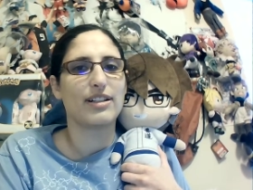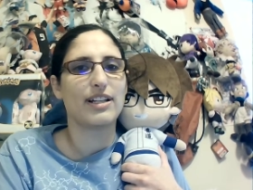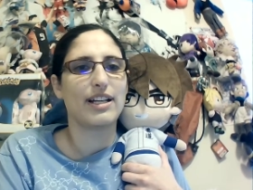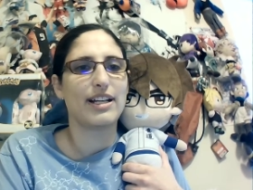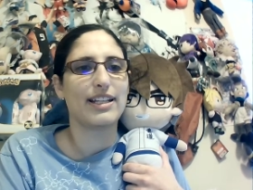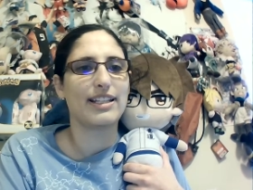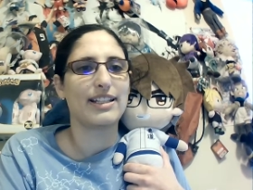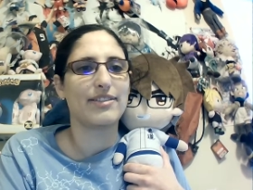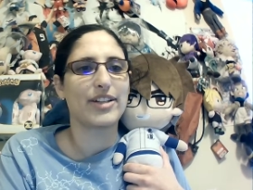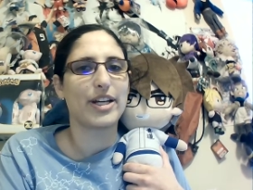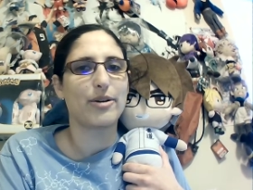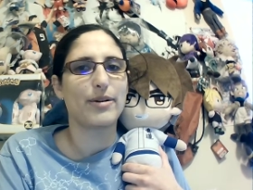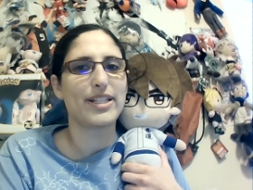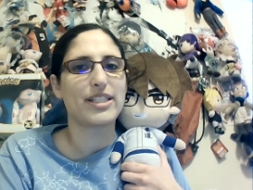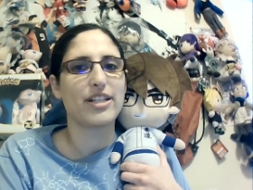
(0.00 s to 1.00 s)
Uh, here we
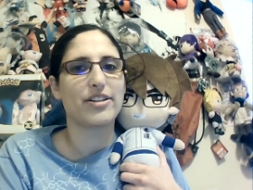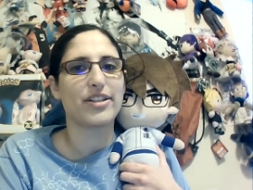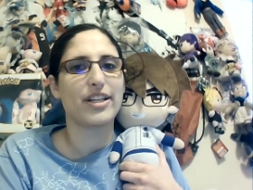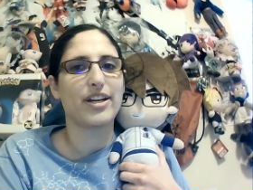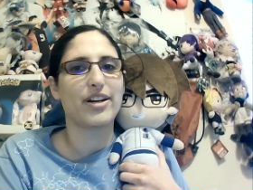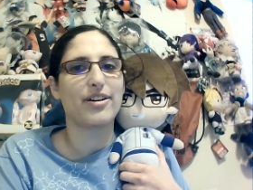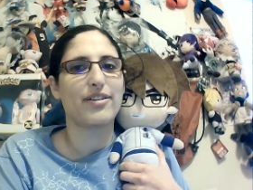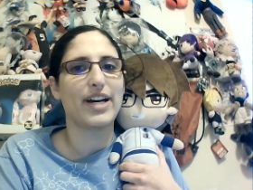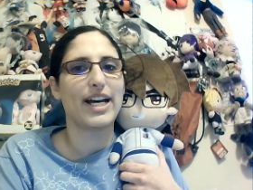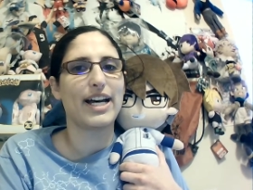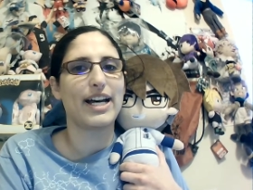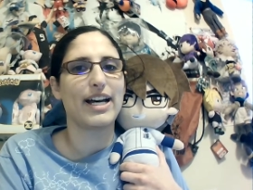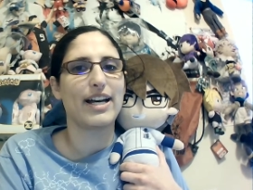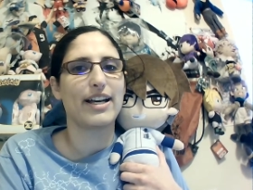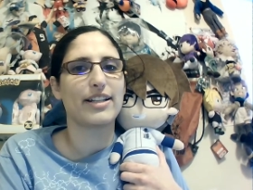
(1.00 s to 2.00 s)
go. West Tokyo
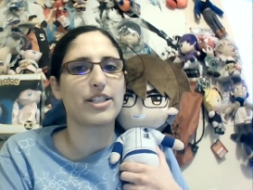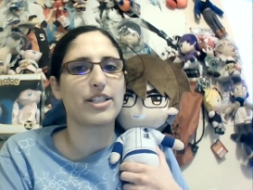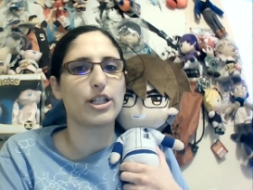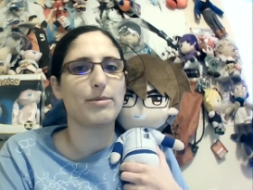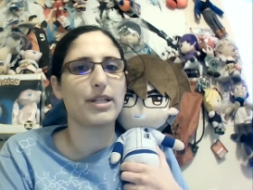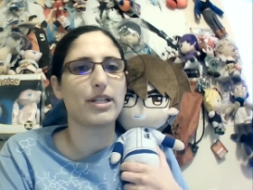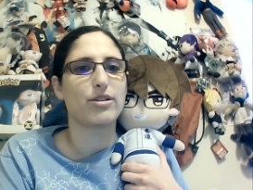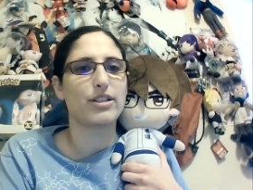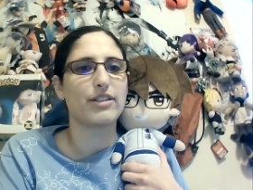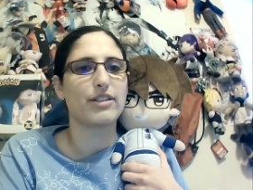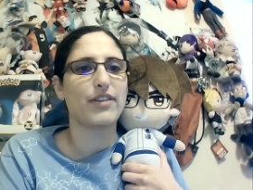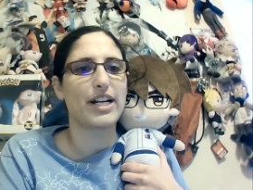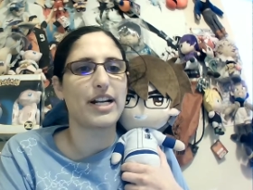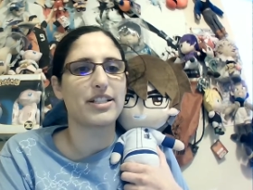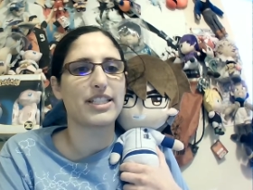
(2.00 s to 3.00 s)
uh, Tournament
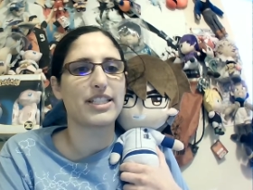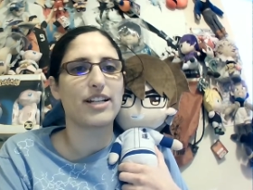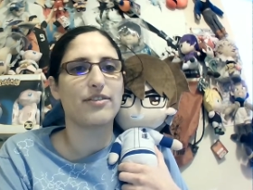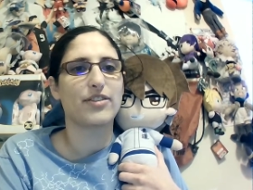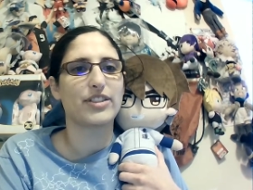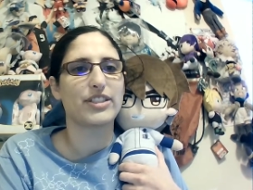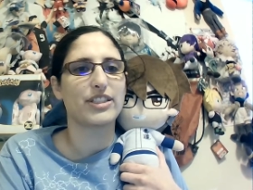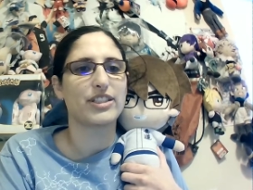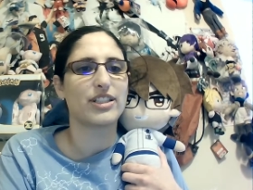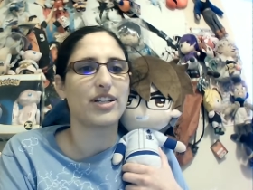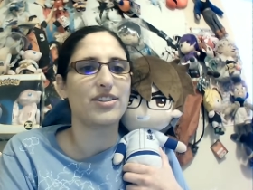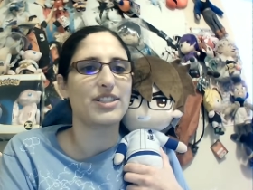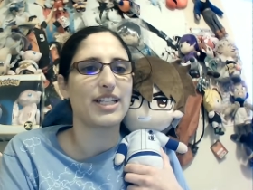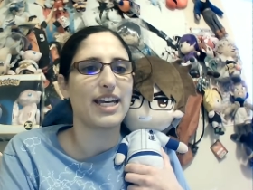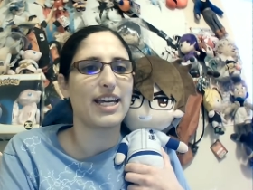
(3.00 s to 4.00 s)
Quarterfinals. Saito versus
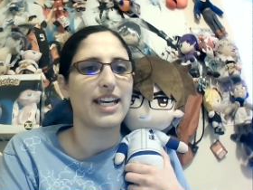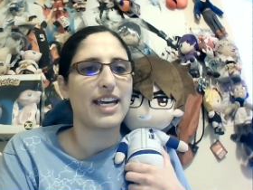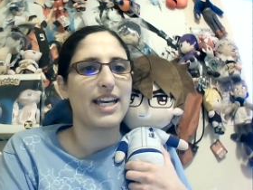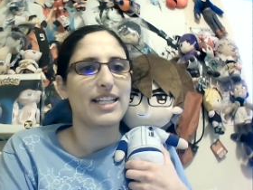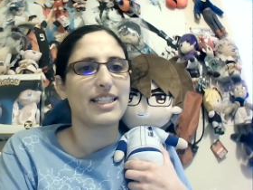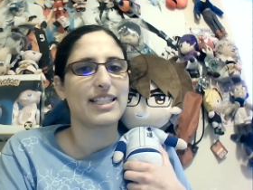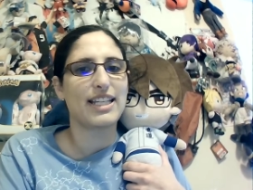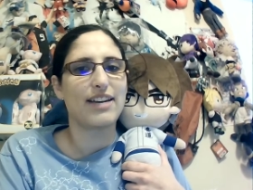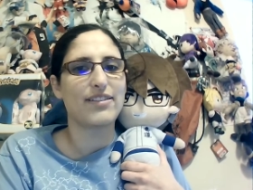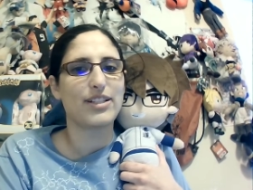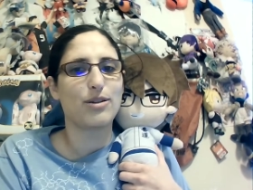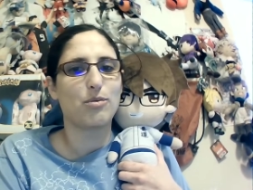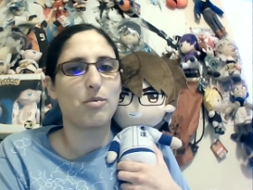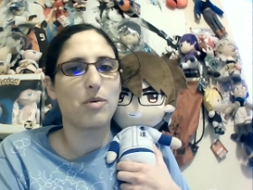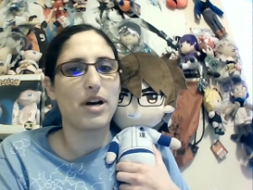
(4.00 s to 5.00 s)
Sosei seven
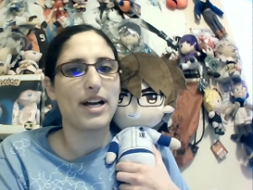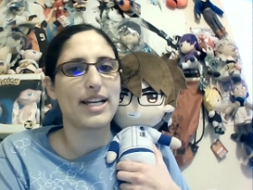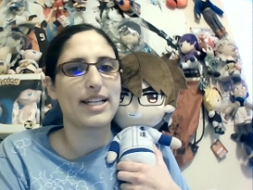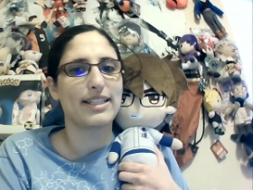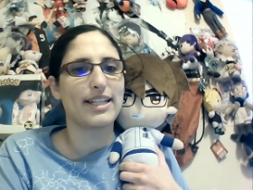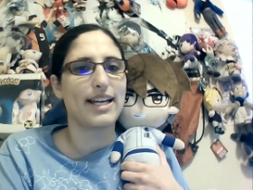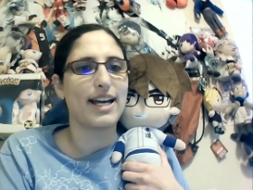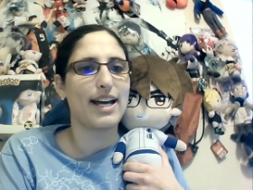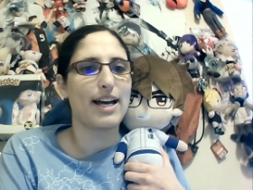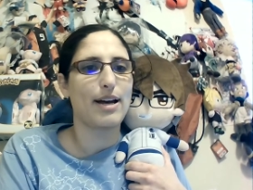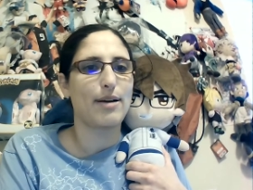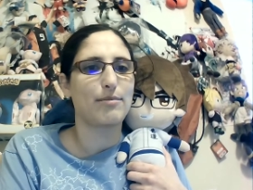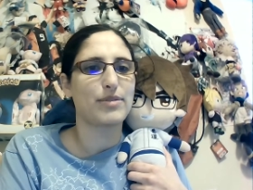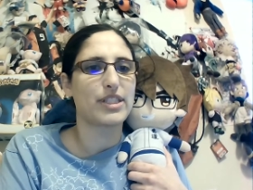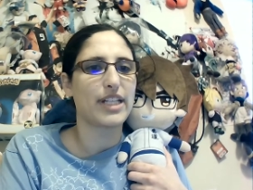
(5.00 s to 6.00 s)
to one.
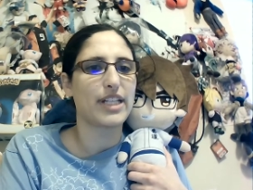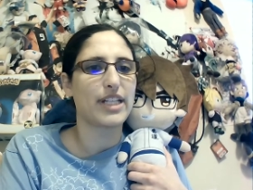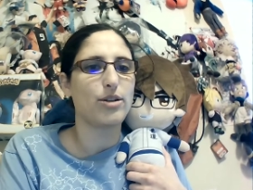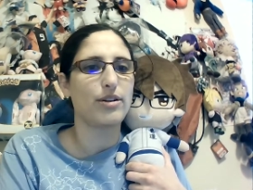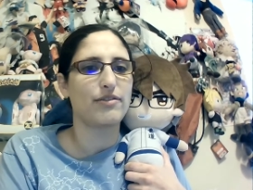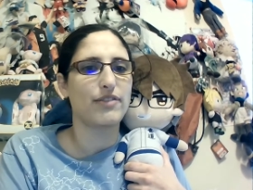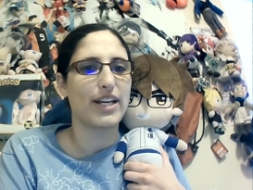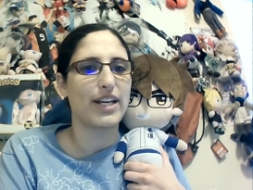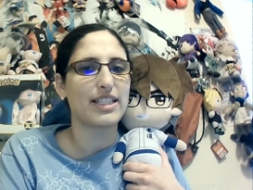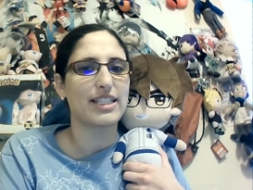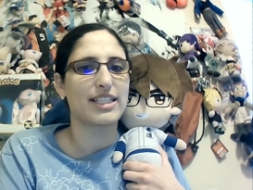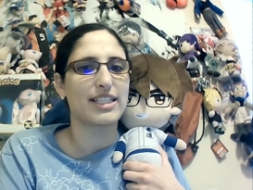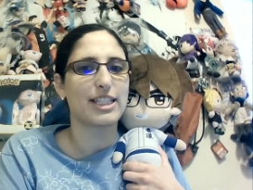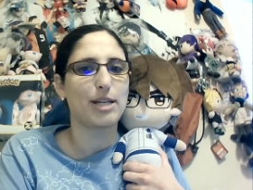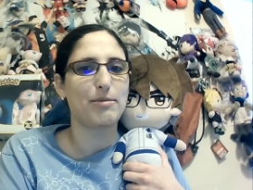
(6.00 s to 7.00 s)
Um, Saito advances
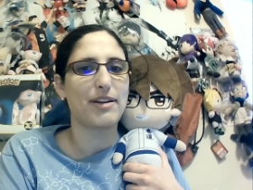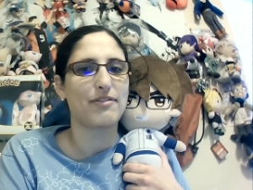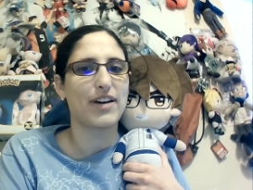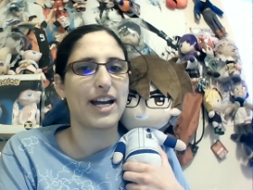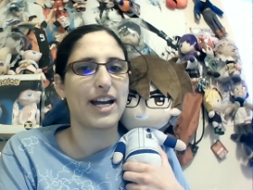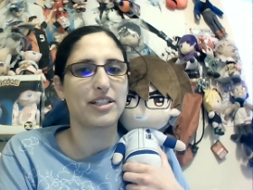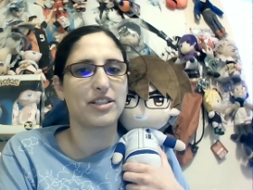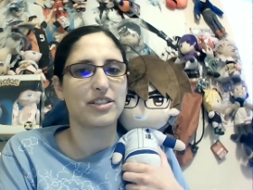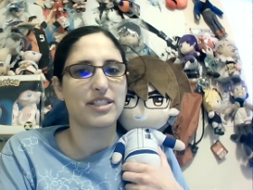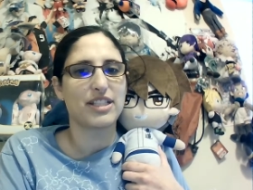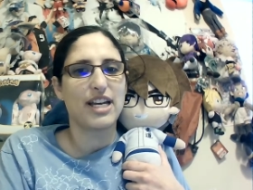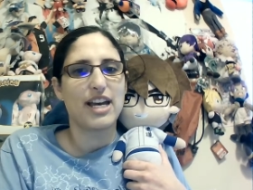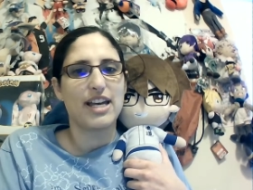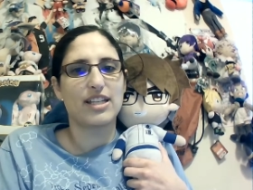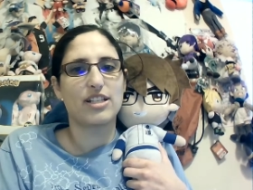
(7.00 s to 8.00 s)
to semifinals.
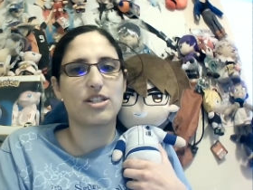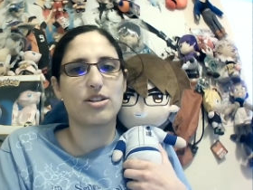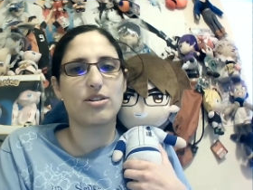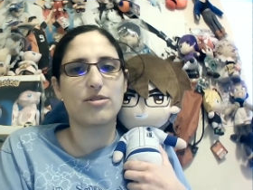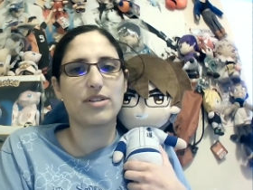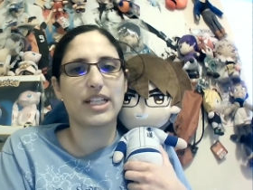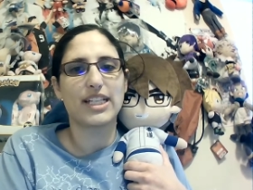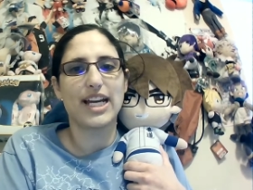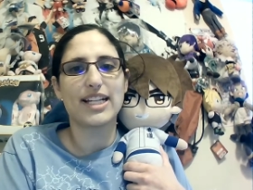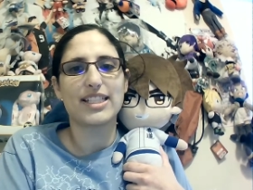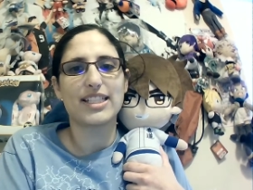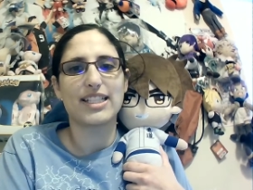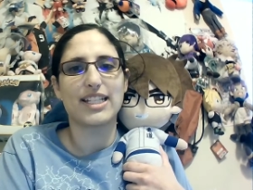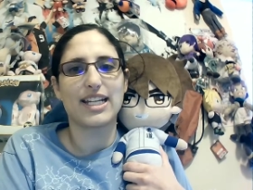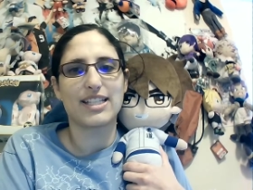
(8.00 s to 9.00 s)
The two
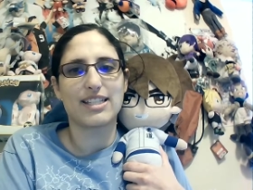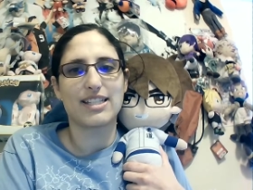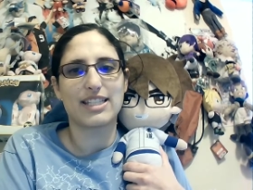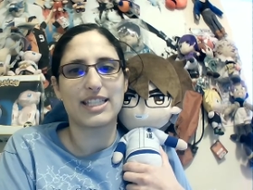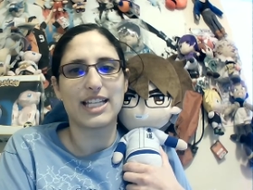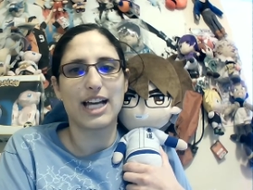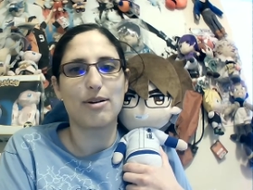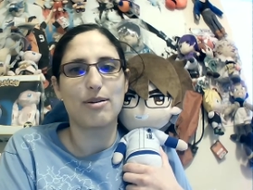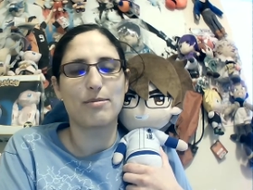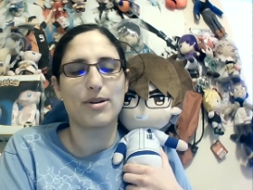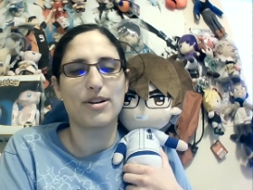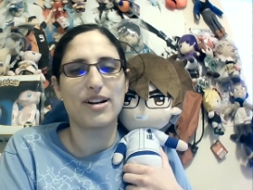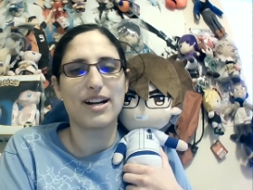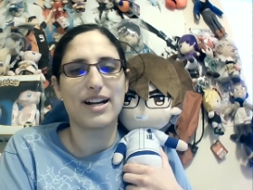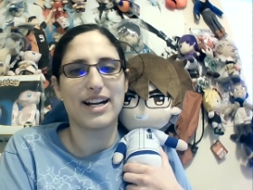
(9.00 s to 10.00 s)
connected it to
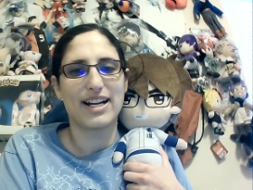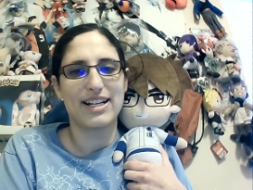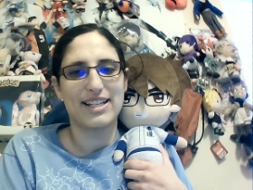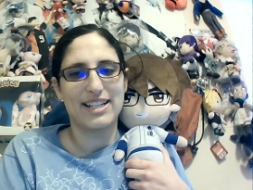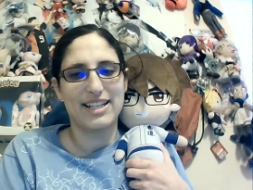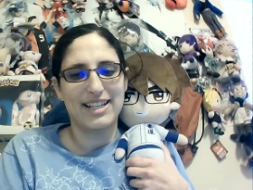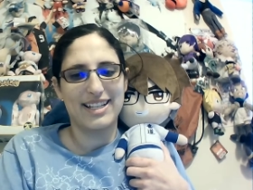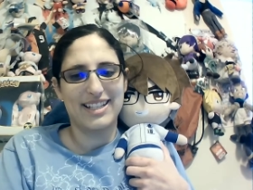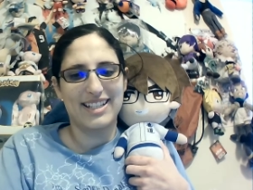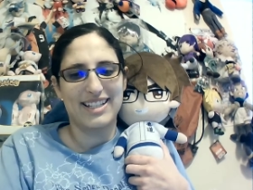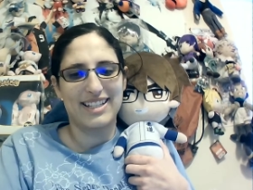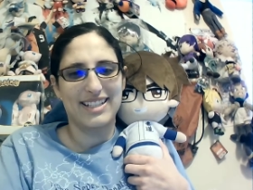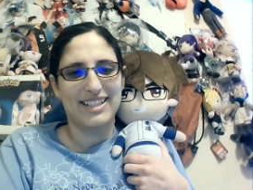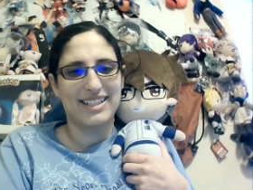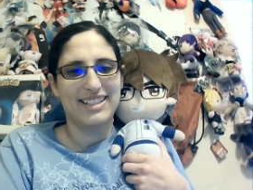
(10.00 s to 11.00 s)
Sawamura.
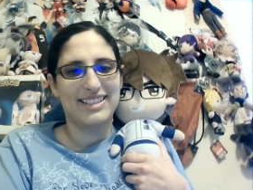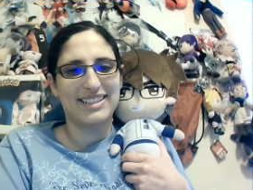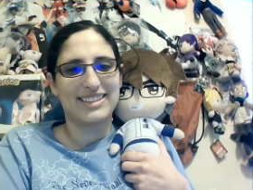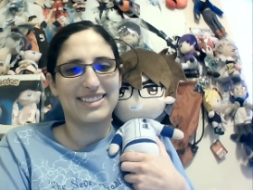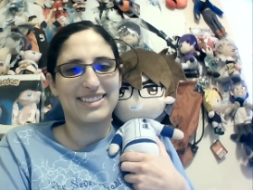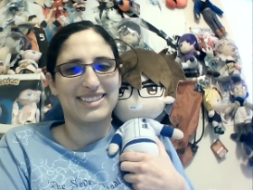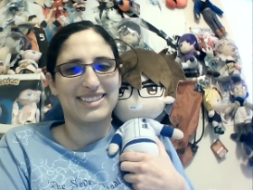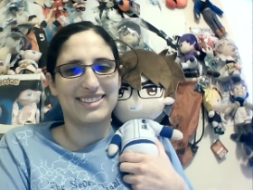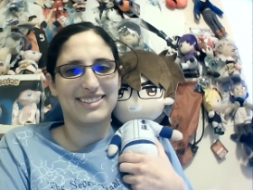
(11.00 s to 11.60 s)
God.